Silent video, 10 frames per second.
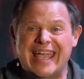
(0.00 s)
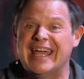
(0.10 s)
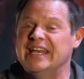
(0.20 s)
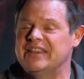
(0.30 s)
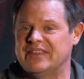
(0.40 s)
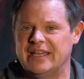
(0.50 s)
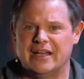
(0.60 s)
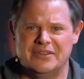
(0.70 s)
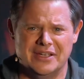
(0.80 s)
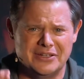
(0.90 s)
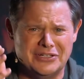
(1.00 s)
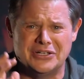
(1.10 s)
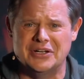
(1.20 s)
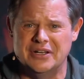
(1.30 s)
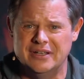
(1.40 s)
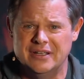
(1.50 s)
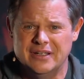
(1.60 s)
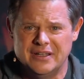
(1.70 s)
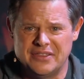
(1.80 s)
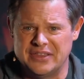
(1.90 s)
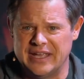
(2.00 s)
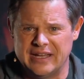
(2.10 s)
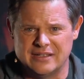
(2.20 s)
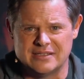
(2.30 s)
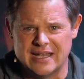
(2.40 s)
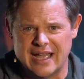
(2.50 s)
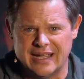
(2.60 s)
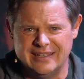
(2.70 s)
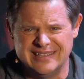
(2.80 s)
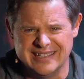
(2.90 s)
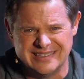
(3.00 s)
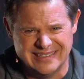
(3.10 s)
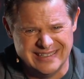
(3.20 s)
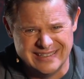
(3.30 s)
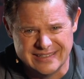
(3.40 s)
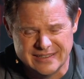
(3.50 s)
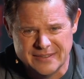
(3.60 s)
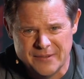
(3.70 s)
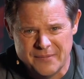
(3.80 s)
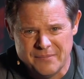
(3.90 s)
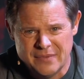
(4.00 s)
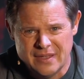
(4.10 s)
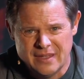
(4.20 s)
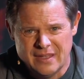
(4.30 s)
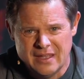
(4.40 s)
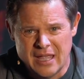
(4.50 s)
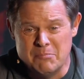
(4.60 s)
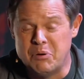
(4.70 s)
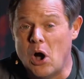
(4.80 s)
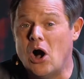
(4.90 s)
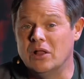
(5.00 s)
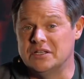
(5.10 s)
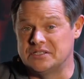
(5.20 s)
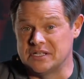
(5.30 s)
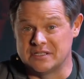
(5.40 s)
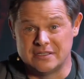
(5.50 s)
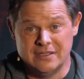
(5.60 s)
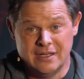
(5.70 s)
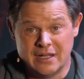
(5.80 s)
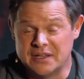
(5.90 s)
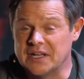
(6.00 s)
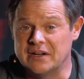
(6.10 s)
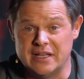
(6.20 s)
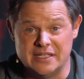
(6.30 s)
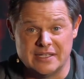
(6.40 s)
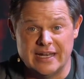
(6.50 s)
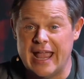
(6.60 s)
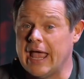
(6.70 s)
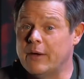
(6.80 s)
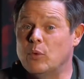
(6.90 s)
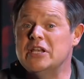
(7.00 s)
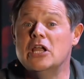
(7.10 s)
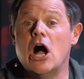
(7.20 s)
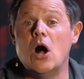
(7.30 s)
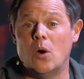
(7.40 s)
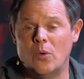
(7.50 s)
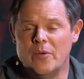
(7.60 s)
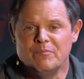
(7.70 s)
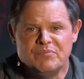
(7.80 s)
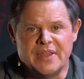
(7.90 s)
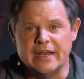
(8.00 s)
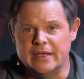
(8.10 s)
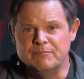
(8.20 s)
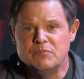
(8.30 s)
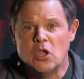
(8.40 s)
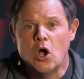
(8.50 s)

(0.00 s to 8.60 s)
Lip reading: anything on the good thing side, doesn't it? And Paul is just clearly saying, hey, we know that in